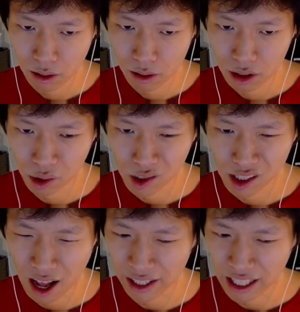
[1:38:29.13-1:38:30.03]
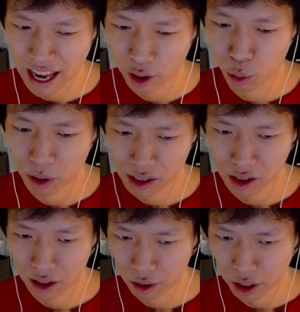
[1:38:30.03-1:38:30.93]
So it's not like an AoE
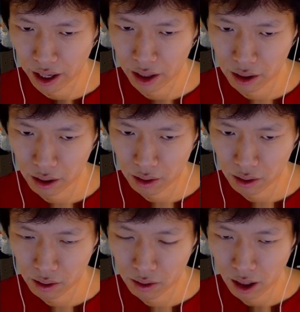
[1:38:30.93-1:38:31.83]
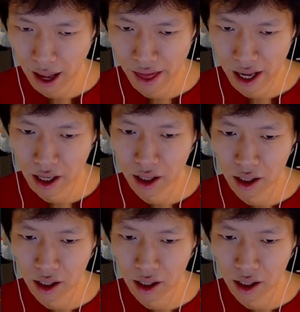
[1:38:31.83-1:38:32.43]
stun, okay. And then